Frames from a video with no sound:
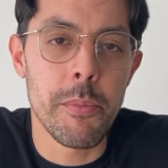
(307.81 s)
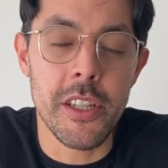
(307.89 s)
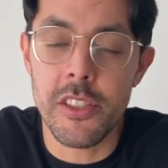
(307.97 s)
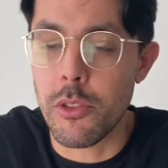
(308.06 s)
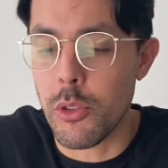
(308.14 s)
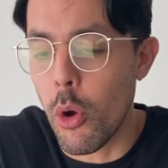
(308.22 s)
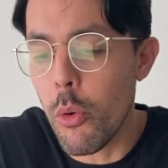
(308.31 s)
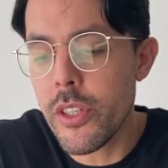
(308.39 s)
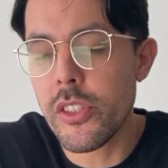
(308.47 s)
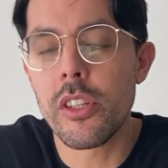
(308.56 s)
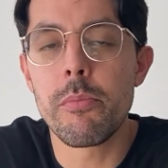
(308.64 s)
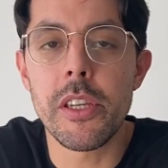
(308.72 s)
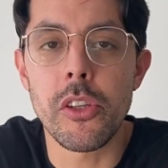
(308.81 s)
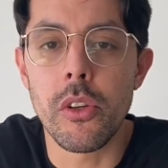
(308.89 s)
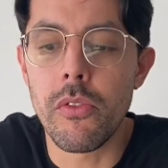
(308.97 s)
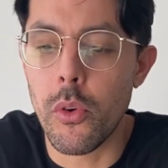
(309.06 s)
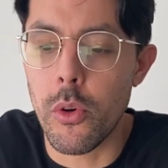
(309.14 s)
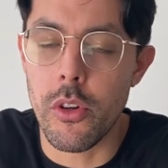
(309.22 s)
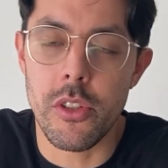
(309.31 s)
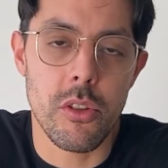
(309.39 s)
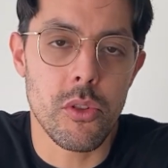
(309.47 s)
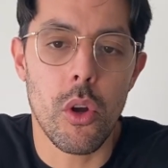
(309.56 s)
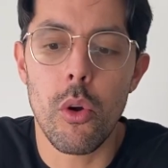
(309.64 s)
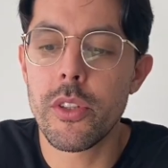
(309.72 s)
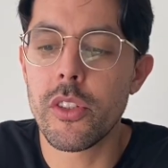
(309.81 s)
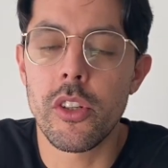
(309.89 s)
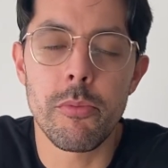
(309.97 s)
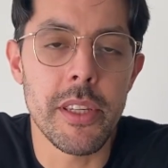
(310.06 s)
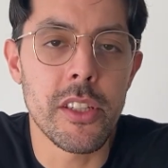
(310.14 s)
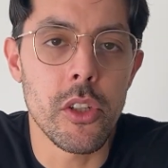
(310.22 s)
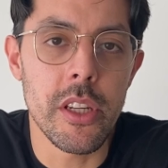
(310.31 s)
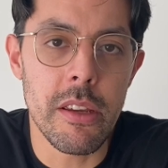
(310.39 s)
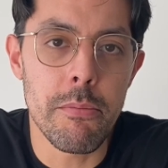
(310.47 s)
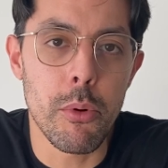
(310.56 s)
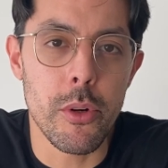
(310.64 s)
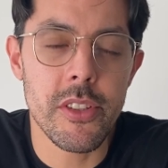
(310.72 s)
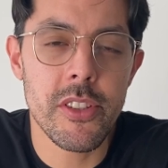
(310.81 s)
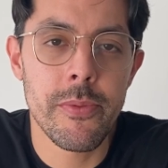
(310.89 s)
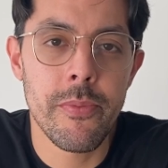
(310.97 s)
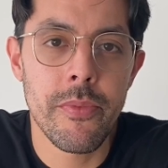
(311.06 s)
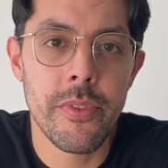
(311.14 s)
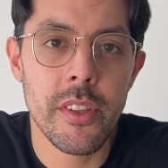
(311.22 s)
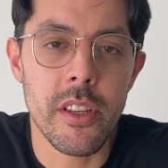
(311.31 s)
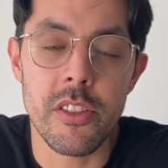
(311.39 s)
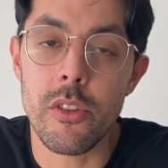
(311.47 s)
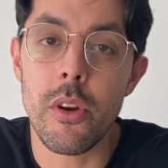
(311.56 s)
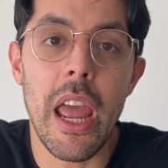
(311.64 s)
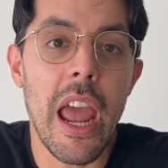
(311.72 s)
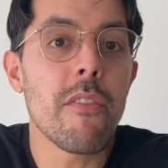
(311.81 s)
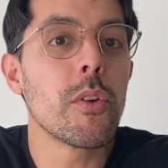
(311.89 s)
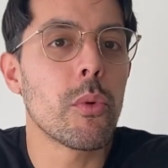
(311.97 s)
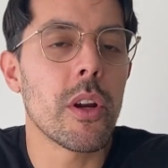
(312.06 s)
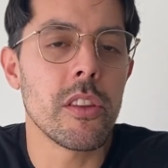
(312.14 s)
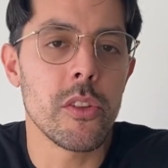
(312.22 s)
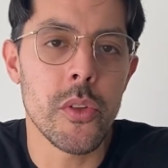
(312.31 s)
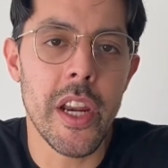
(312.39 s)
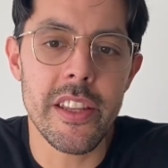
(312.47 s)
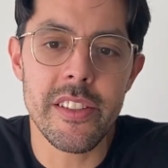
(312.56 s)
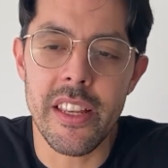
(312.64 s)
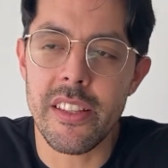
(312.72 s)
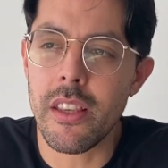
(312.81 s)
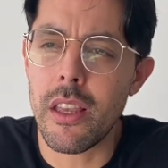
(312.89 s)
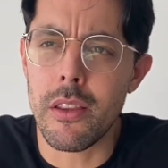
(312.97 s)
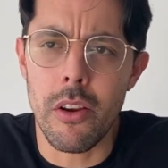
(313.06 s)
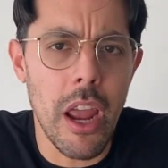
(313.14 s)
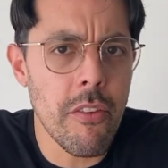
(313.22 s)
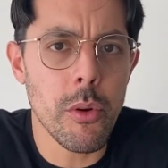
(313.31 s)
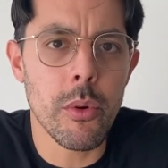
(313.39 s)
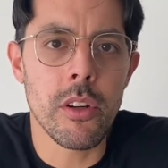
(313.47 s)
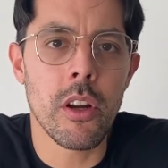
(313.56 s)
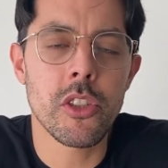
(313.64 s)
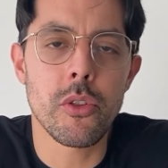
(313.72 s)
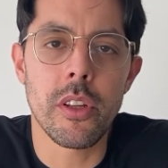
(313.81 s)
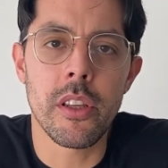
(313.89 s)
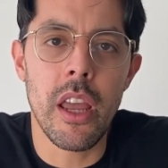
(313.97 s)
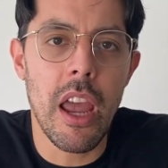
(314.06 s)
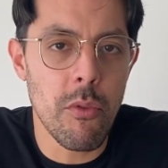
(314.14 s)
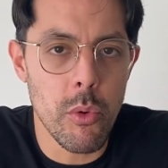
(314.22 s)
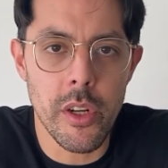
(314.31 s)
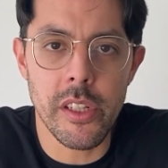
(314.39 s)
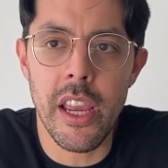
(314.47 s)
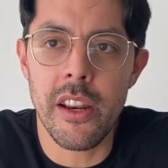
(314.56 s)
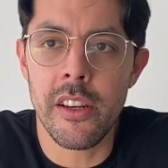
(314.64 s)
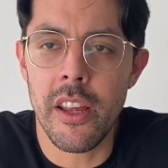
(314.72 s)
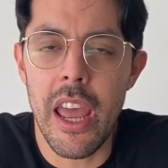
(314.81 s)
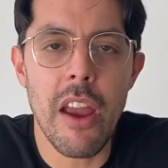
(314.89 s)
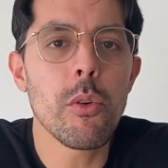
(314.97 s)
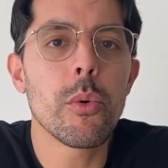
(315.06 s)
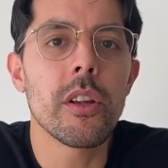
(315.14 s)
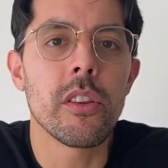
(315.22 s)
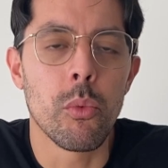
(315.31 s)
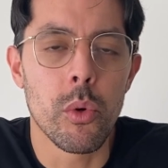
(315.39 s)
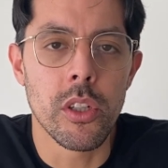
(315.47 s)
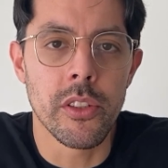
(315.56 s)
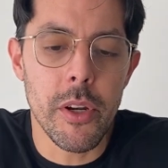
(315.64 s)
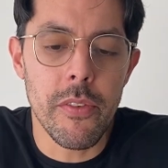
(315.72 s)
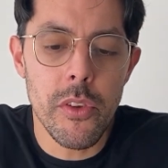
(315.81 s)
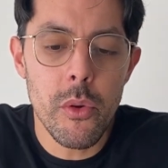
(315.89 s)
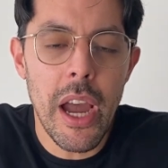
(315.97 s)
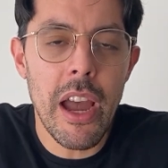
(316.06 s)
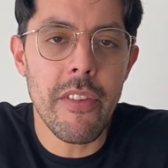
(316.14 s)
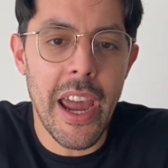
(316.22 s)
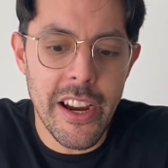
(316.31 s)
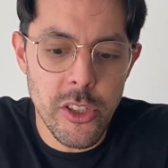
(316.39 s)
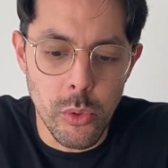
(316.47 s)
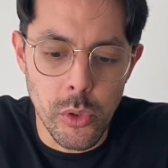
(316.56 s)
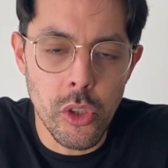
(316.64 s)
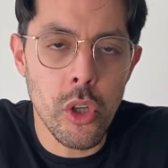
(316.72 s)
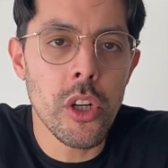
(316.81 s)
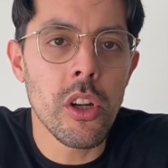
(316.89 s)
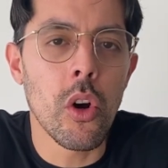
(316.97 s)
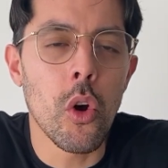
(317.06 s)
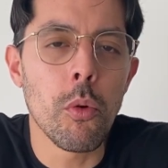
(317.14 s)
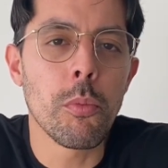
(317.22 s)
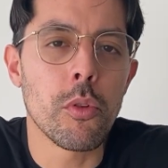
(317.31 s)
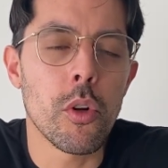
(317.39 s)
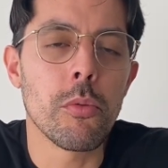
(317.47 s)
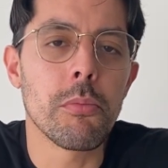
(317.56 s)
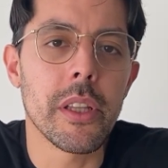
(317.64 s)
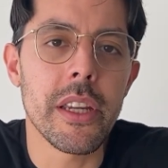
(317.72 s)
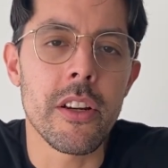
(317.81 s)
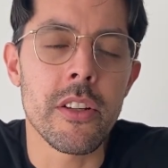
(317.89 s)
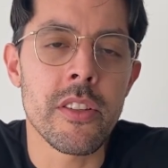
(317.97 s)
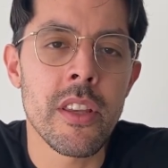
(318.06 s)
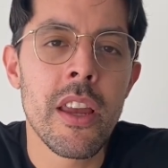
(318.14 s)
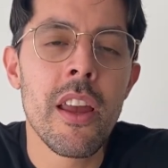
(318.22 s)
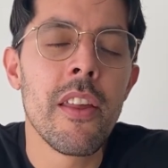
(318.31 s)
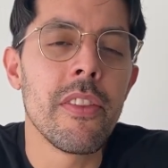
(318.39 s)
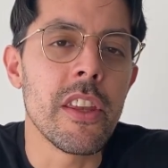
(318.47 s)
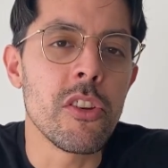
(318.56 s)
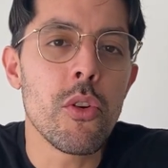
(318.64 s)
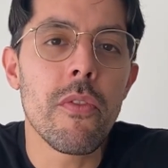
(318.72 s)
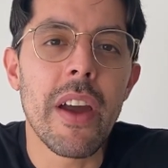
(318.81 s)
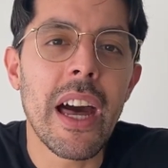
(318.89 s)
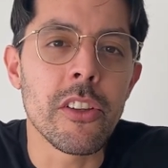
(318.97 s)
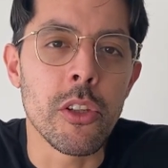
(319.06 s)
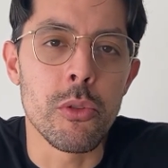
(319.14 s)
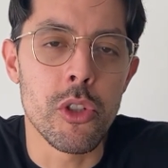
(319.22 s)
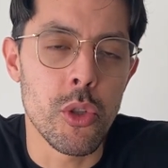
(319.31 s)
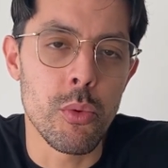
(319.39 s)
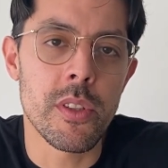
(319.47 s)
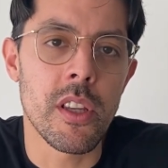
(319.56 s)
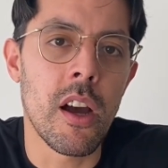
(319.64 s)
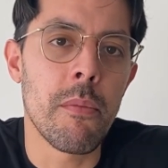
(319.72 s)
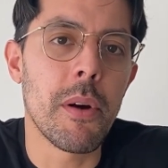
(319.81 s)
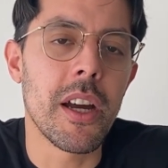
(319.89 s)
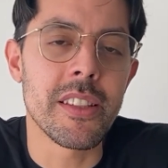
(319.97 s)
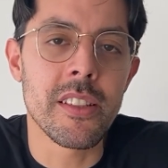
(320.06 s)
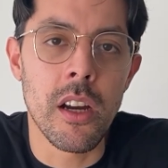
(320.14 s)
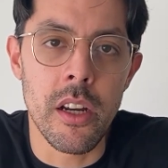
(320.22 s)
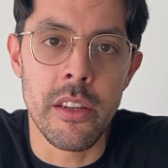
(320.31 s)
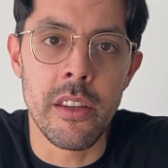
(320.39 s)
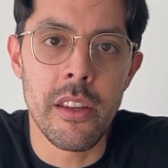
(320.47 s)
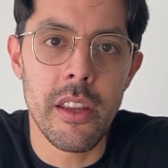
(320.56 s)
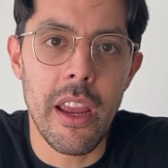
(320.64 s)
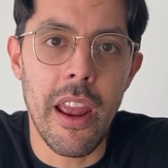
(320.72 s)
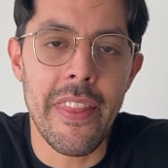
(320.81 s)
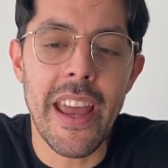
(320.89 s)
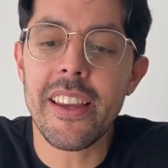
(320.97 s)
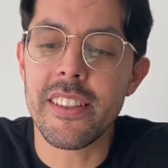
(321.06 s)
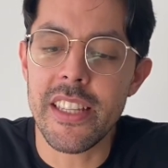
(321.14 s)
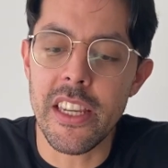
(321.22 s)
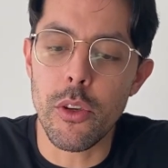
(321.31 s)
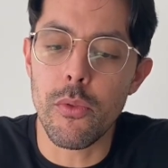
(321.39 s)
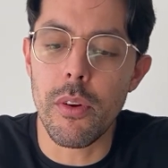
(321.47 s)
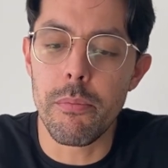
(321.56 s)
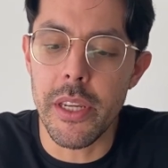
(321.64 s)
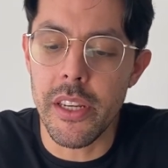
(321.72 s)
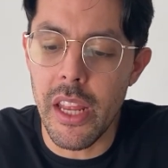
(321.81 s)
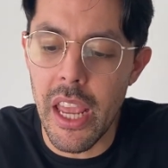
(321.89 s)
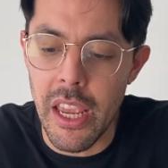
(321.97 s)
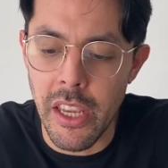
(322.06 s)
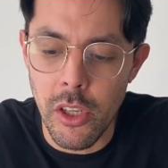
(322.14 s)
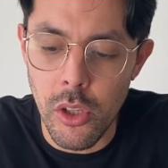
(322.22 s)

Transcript: because there's always gonna be good foreigners, there's always gonna be good imports, because they're everywhere in the United States and they're everywhere in Australia, everywhere in Canada, everywhere in the world. But if you have actual good homegrown players, then your value shoots up a ton. And that can take you from being a